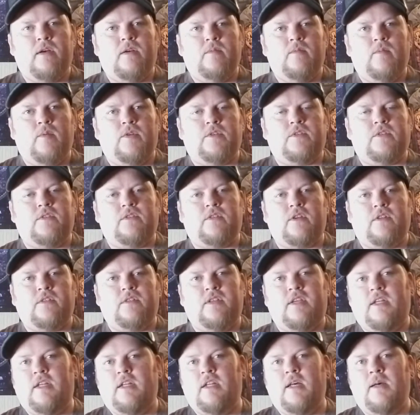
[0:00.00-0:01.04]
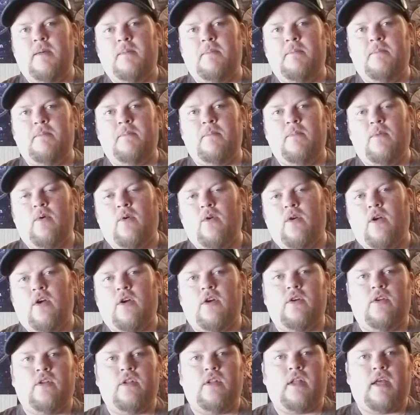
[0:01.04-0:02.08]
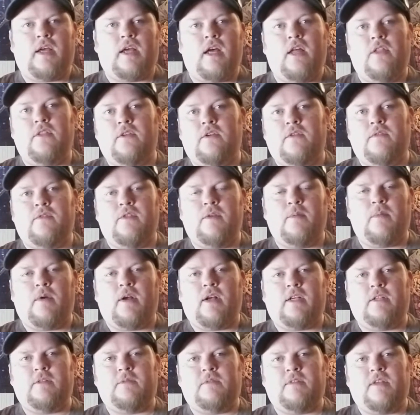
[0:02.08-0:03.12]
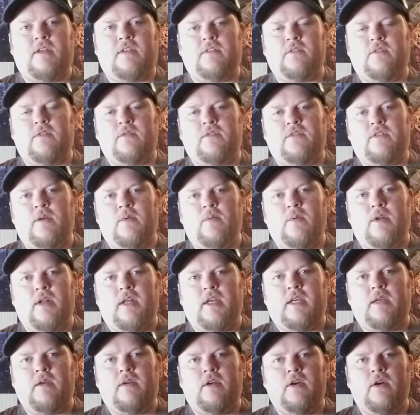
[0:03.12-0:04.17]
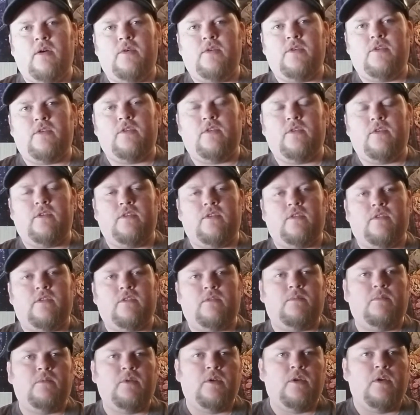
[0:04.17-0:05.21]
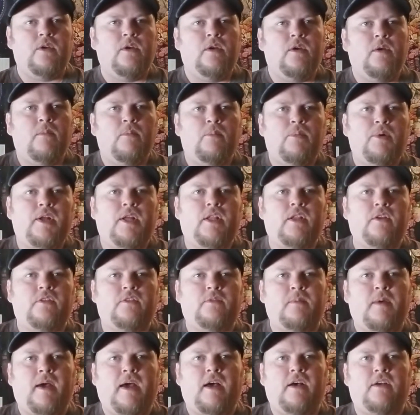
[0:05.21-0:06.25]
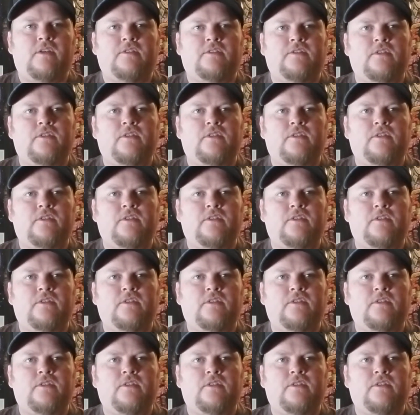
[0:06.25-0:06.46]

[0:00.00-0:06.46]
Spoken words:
Once it starts heating up more, I'll go to like other flea markets besides the same one I keep going to because it's pretty close to my house.